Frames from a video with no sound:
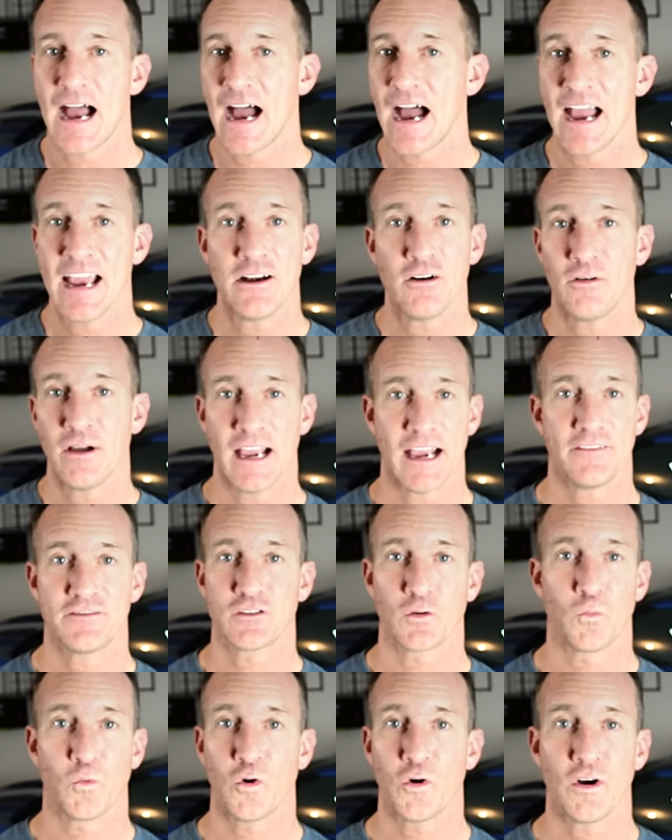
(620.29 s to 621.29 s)
I don't have
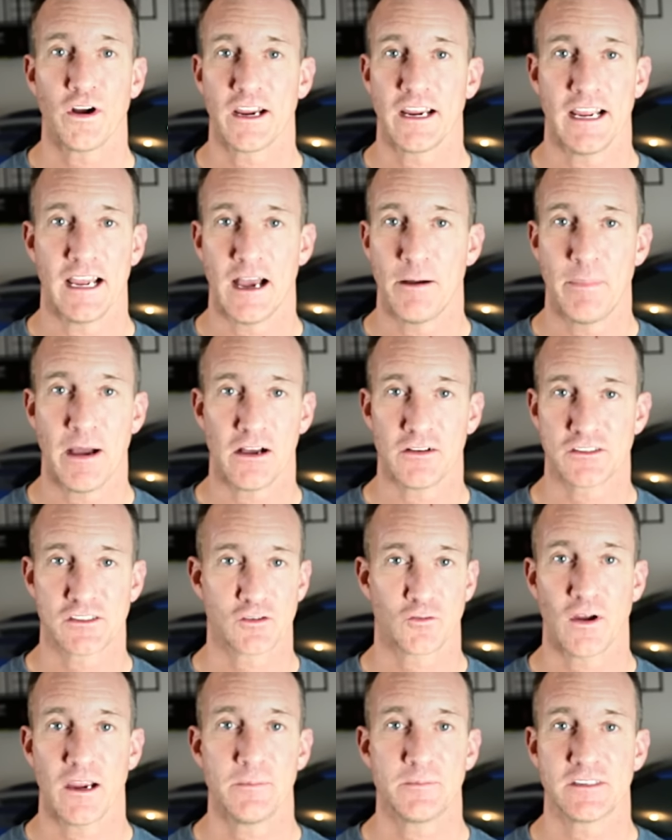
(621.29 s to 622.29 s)
to worry about
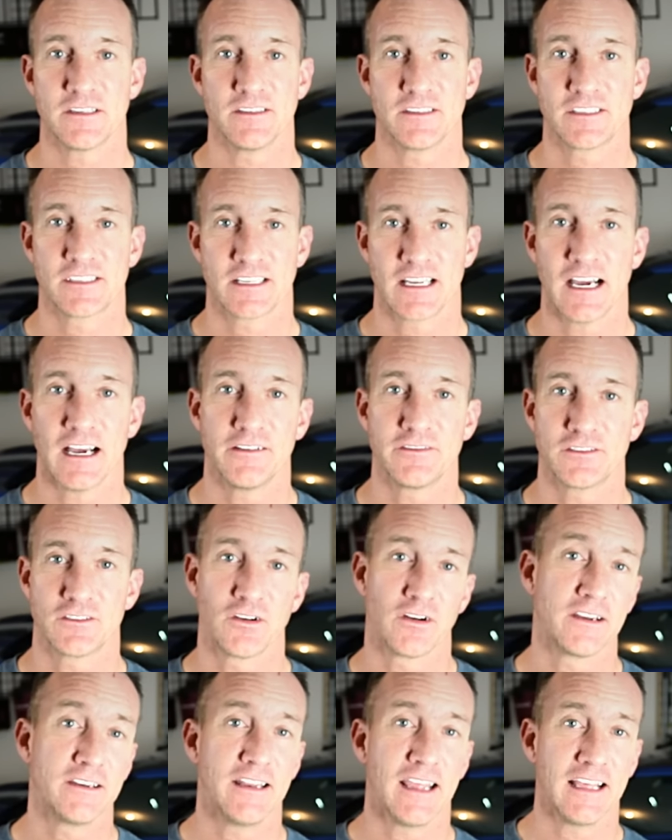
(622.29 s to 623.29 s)
scrapes and scuffs
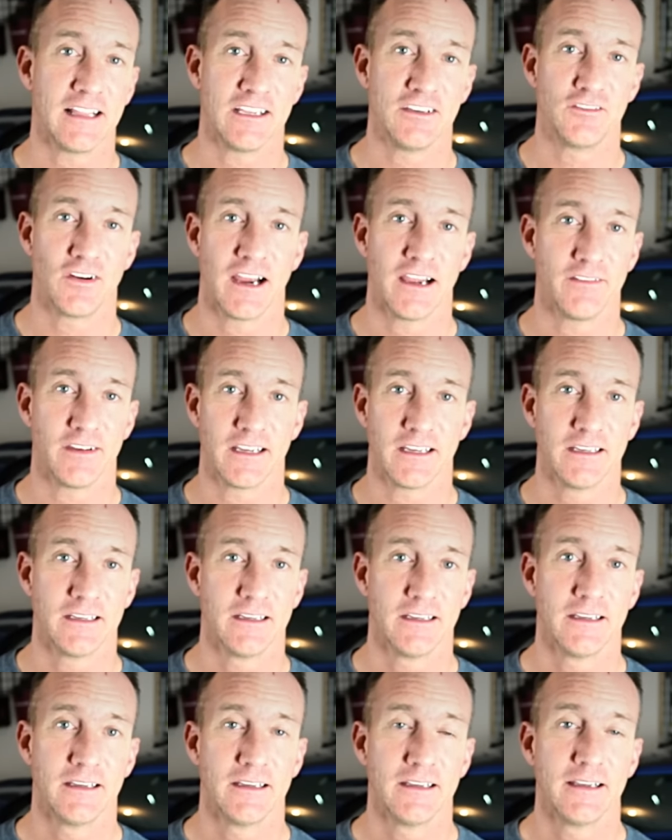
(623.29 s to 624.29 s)
during daily driving.
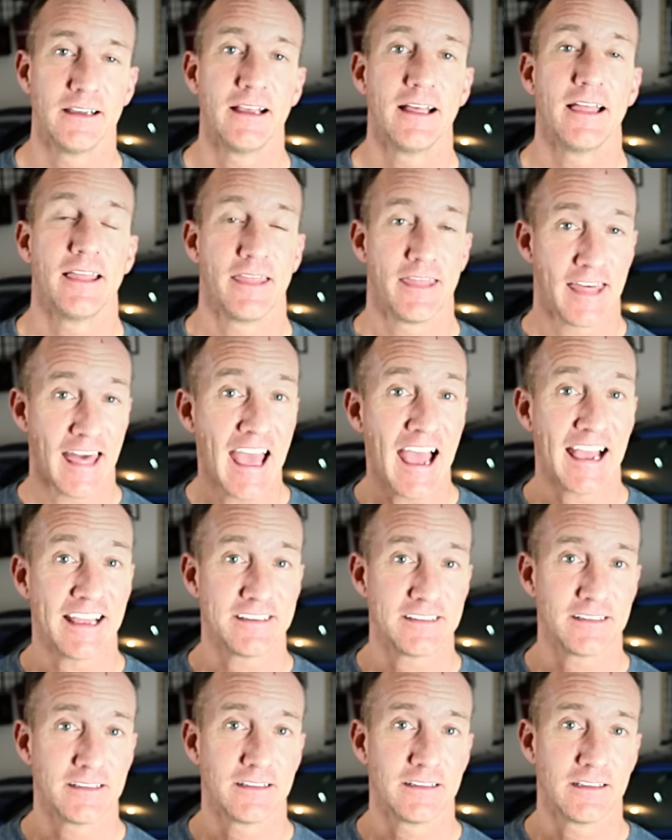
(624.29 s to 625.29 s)

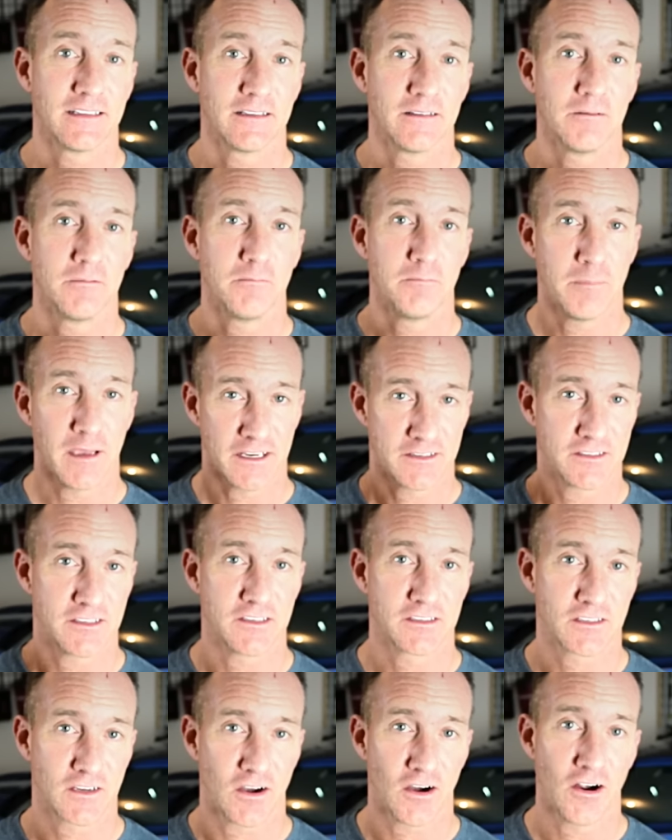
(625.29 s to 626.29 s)
That makes
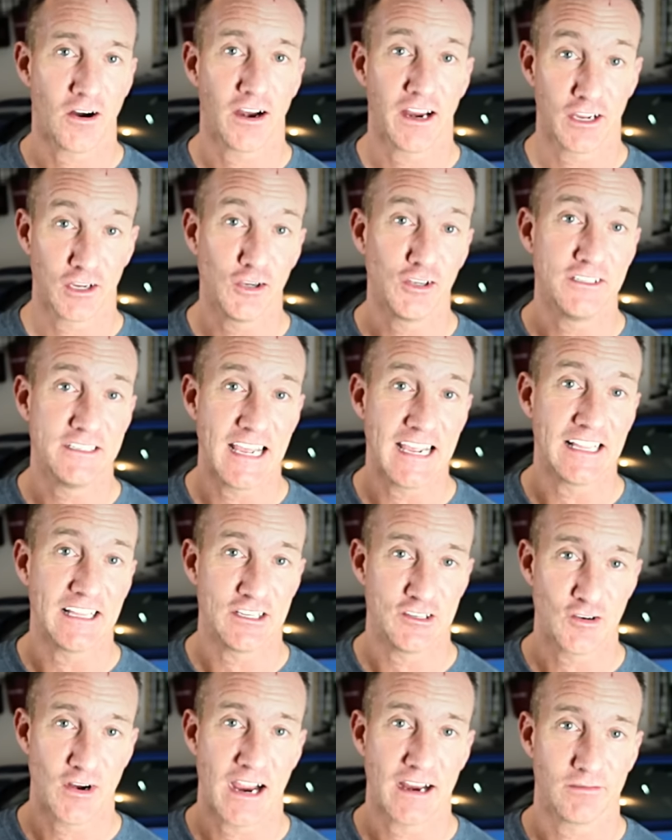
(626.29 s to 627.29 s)
this car a good daily
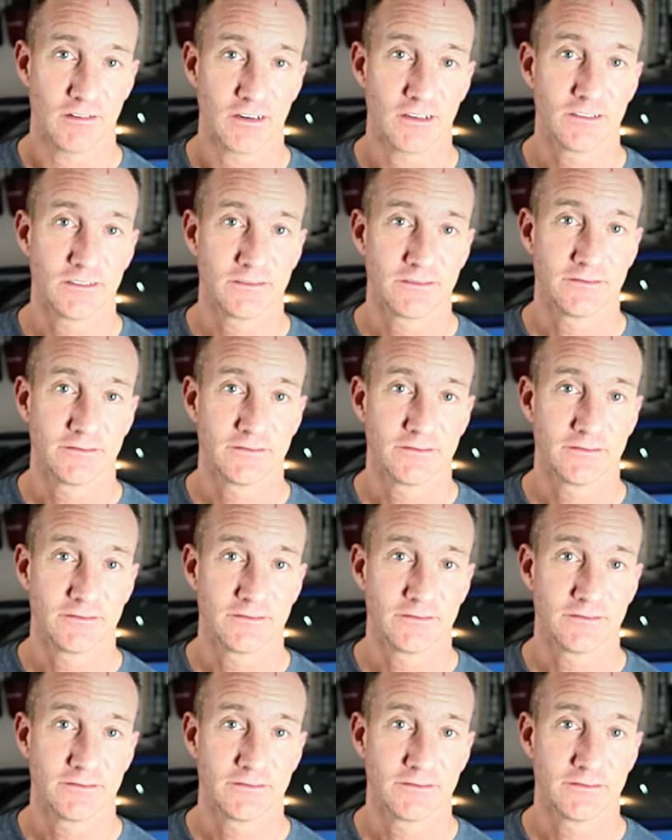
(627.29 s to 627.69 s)
driver.